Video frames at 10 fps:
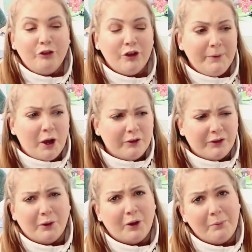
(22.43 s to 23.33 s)
Drop me
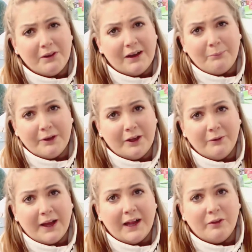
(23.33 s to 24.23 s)
also a comment down
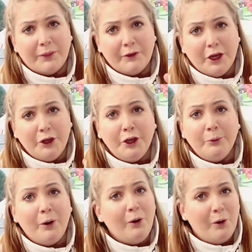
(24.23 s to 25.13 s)
below, guys, whether you're
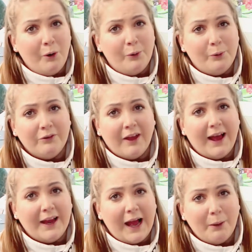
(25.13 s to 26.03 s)
new or old.
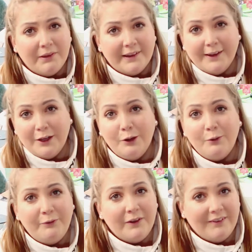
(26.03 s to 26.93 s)
I absolutely
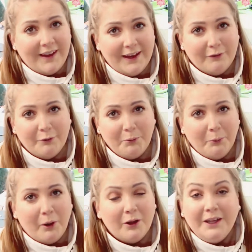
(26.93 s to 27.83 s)
love to hear from
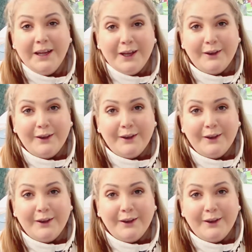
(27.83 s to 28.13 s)
you all.